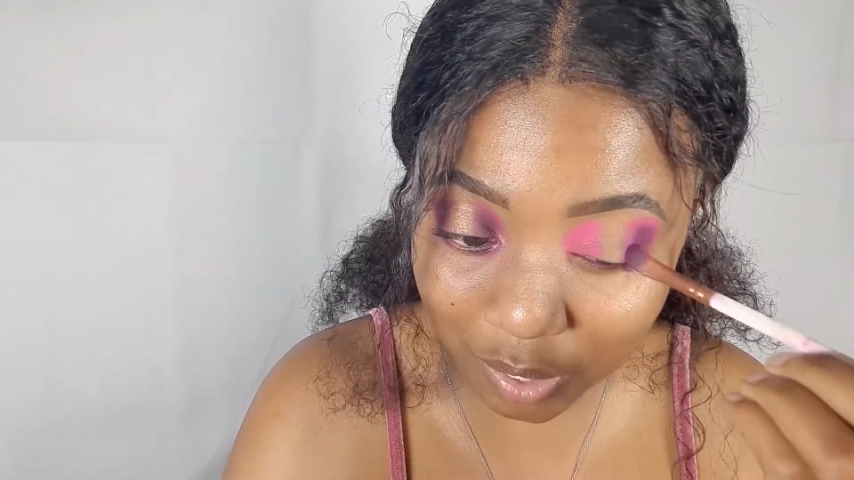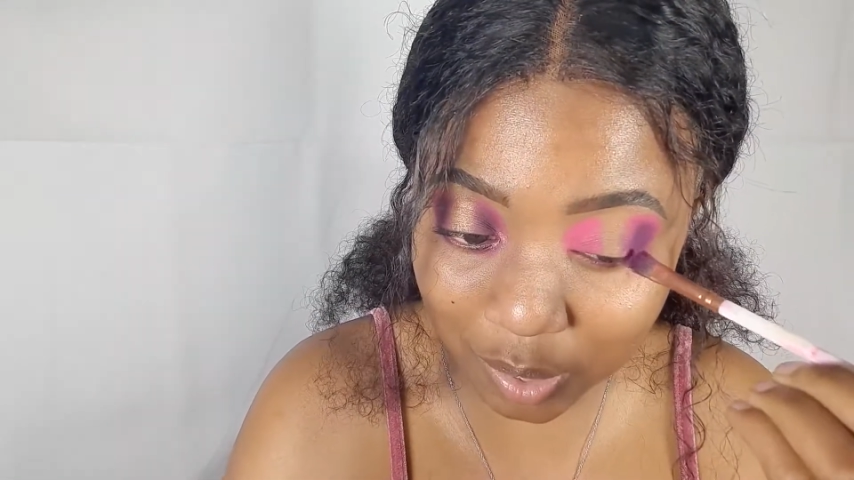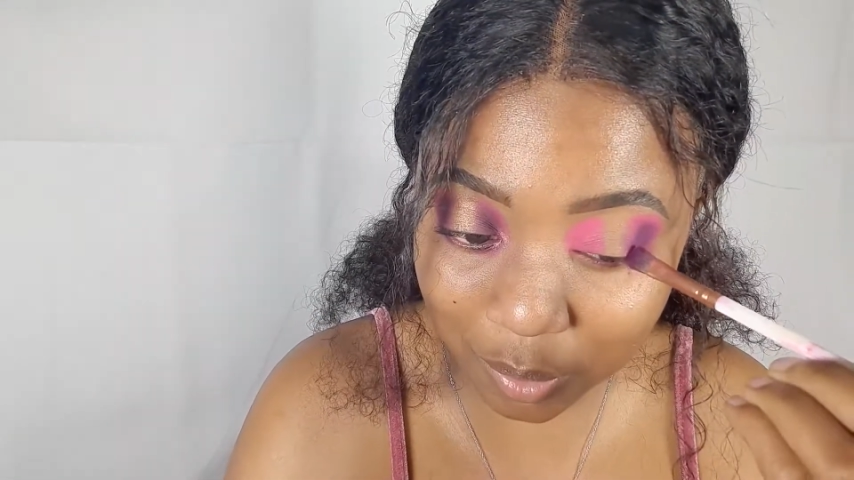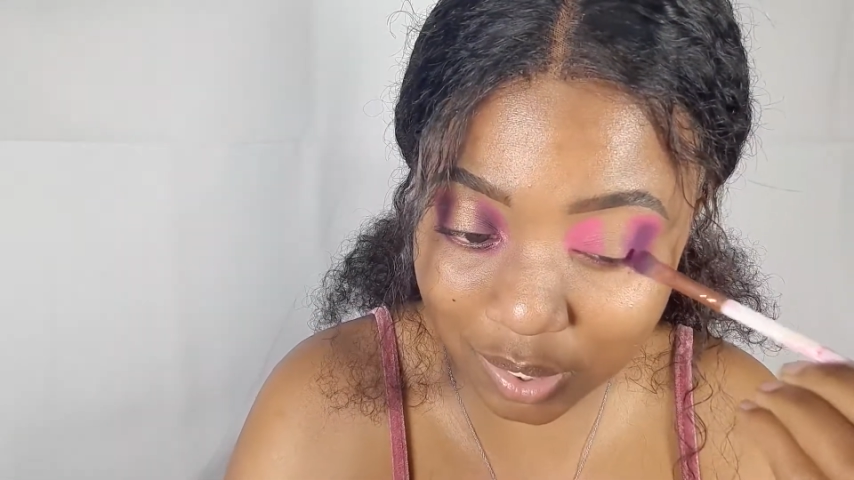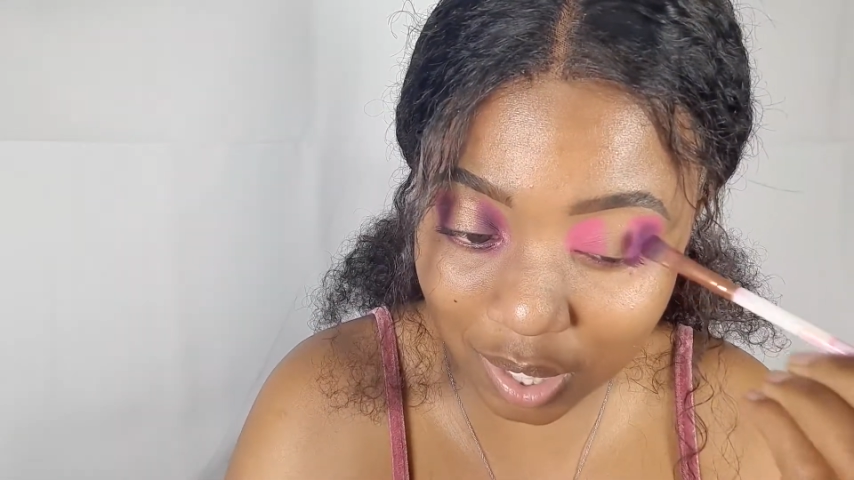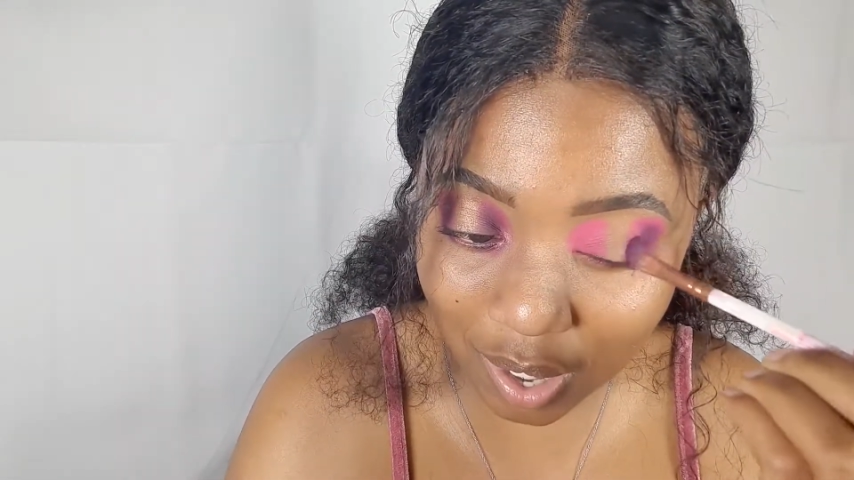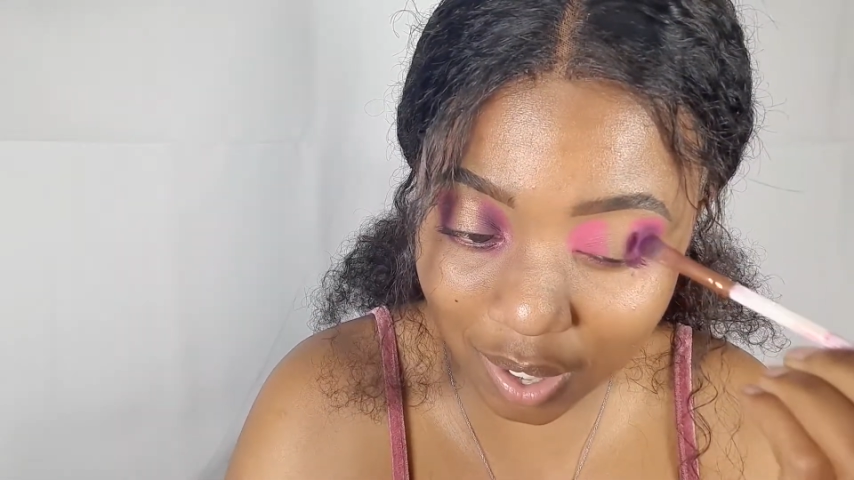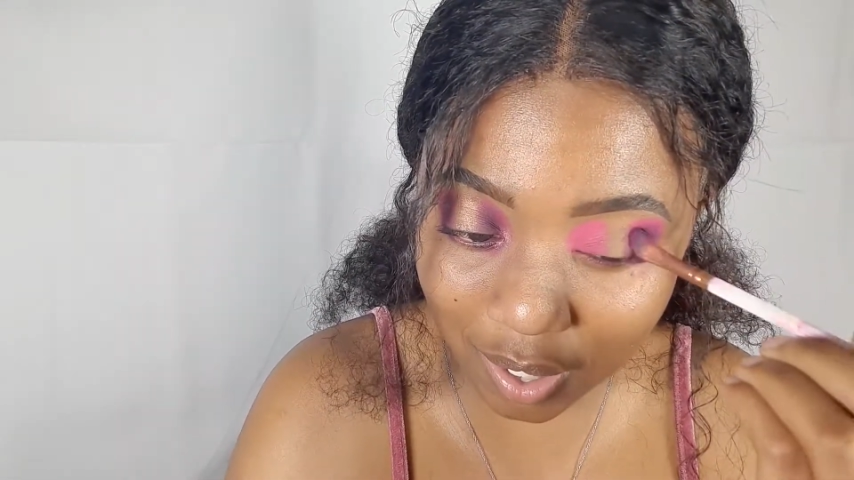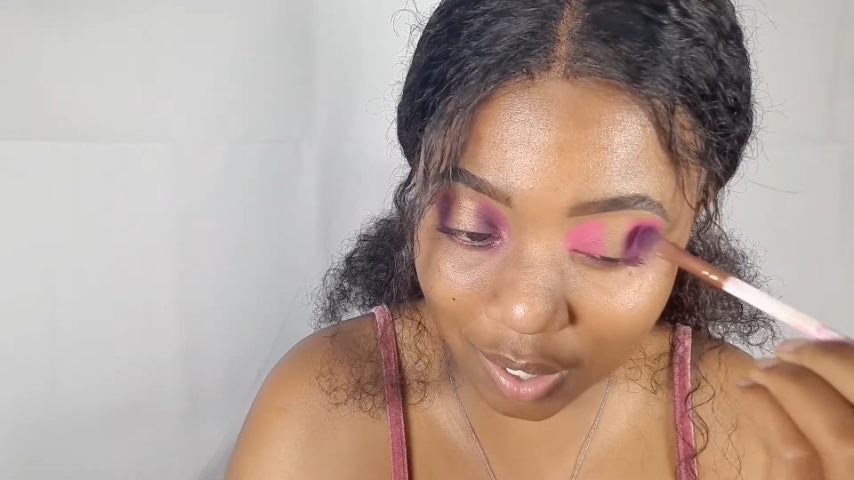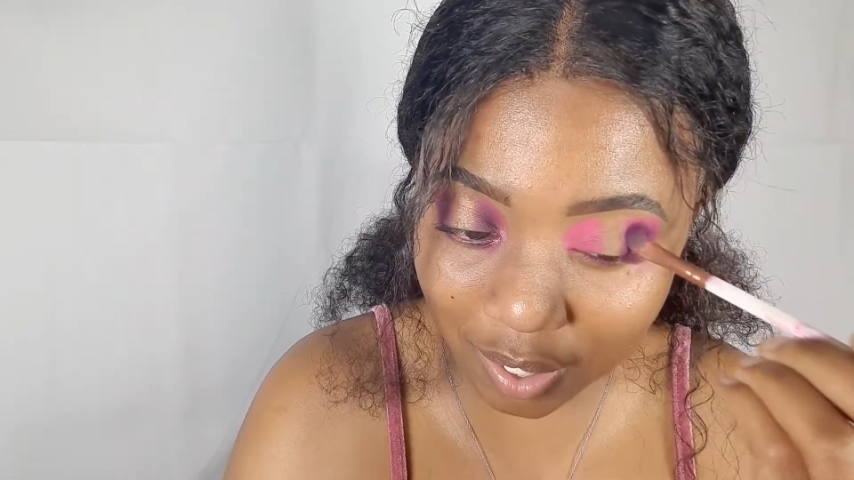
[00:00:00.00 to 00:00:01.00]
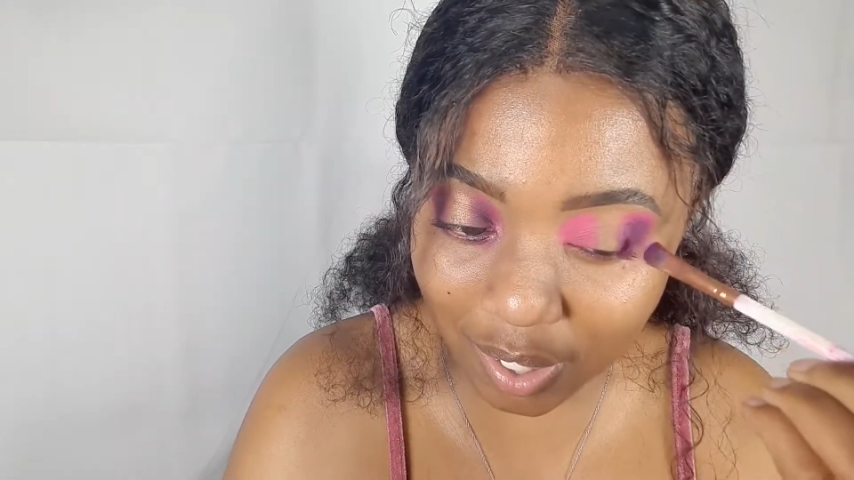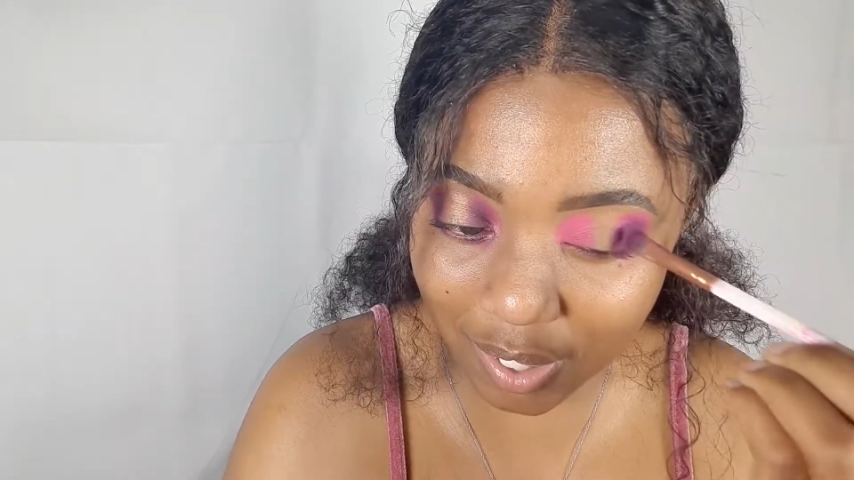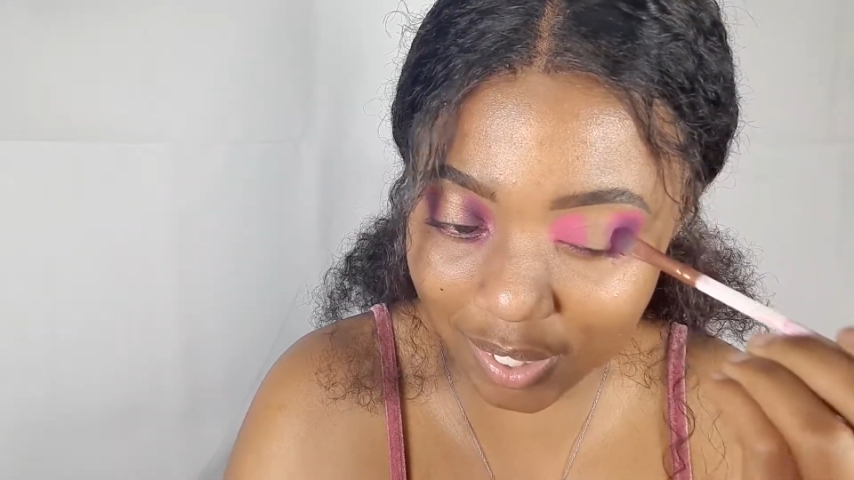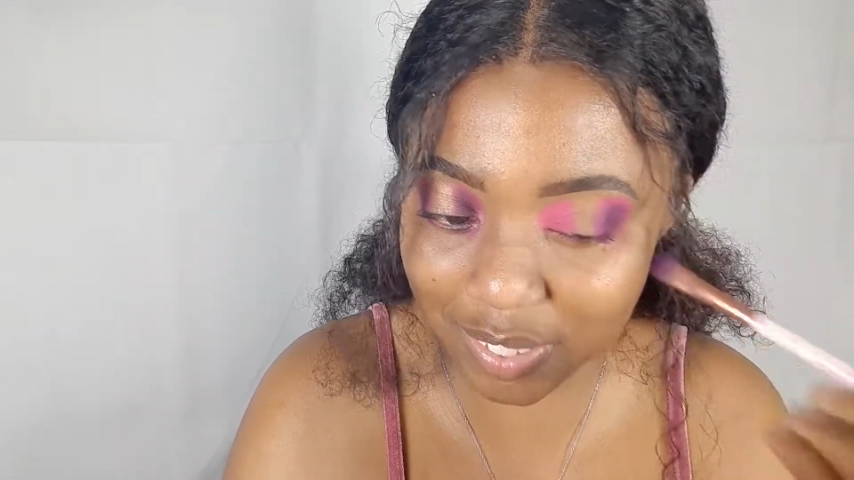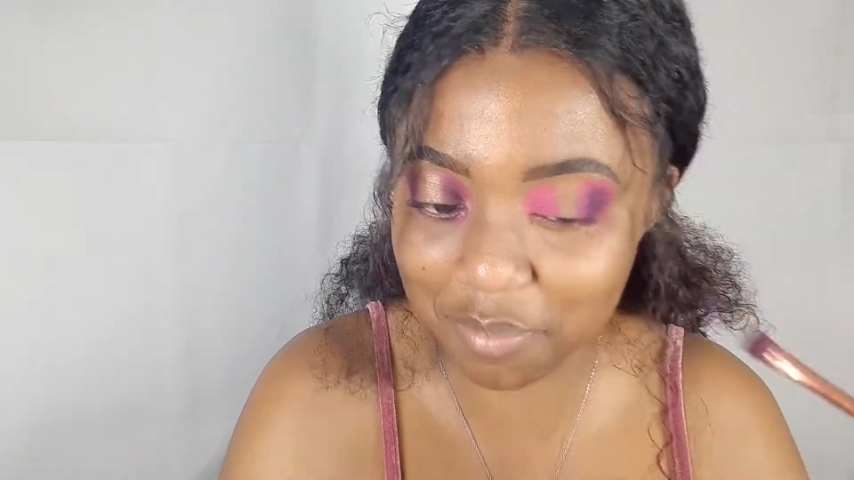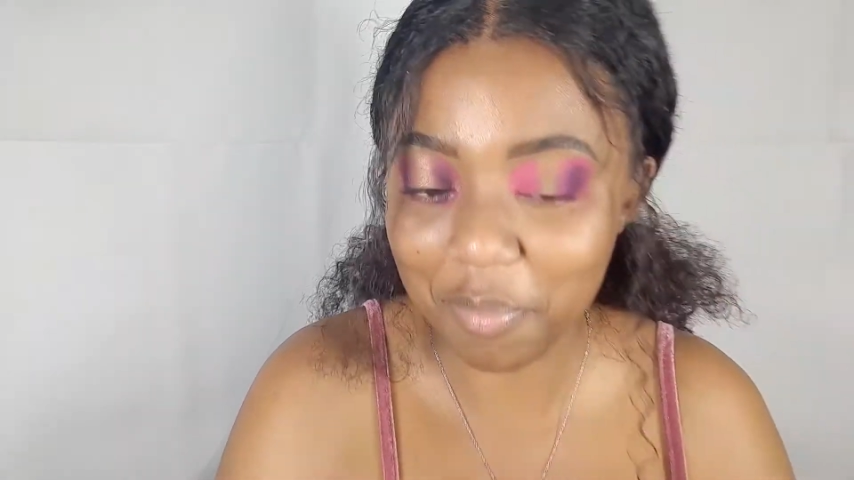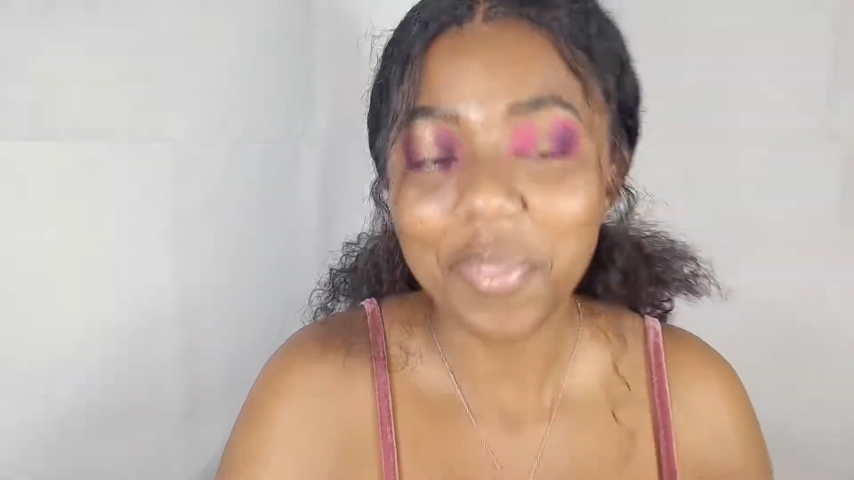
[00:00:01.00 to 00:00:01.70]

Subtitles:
He was dying, and